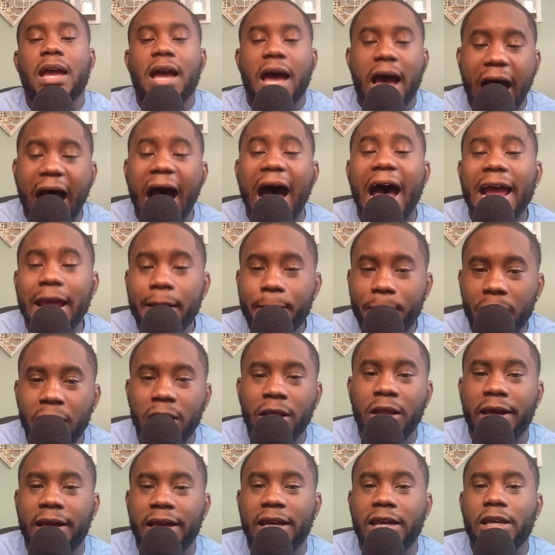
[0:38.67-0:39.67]
I
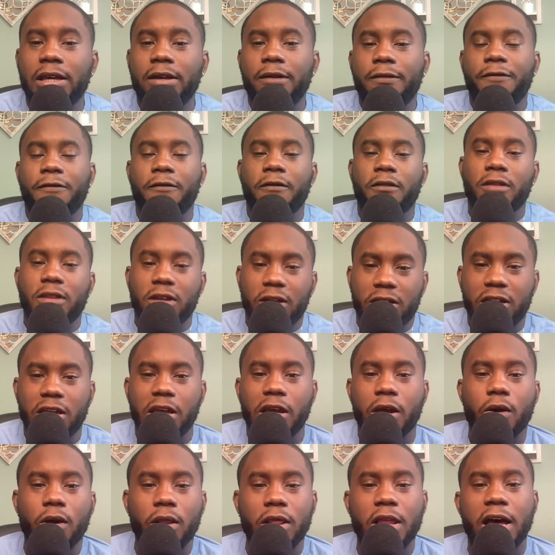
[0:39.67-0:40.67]
believe the
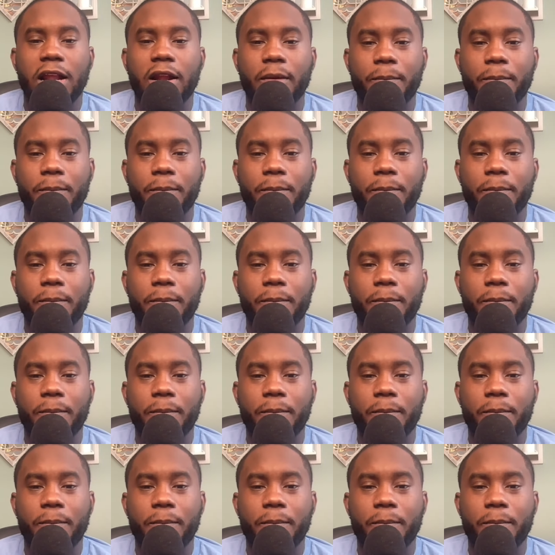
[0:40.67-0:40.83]
Carolina